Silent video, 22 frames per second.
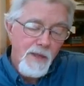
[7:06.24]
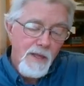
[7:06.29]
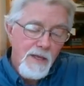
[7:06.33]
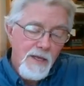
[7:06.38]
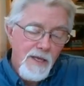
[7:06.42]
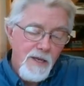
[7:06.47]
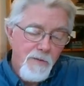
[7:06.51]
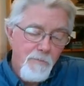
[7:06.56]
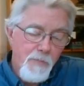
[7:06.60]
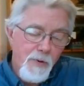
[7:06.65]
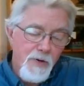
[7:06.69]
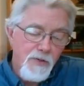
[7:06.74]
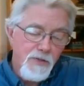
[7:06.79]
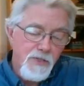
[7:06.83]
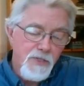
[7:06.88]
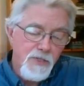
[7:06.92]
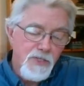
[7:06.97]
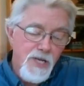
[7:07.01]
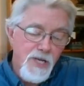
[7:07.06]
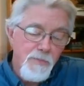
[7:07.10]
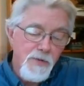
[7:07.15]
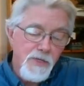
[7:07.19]
He burnt the
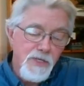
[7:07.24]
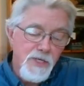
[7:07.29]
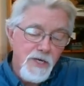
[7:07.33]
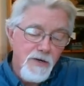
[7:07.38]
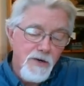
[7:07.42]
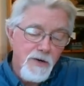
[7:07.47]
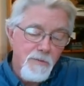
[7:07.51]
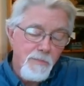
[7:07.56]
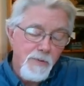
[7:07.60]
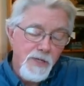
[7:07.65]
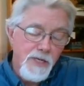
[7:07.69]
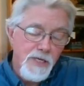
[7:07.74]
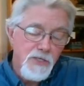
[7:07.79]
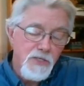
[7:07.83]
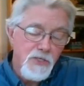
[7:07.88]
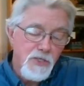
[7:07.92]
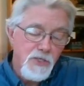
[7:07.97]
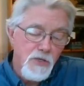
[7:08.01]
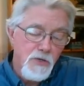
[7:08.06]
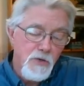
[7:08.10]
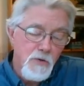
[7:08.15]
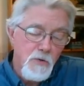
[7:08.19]
cemetery place
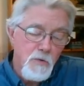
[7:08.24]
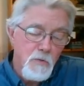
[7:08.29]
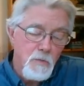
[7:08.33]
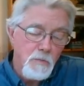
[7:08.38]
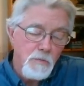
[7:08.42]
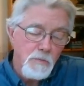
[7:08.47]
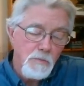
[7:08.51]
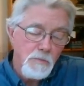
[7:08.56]
too.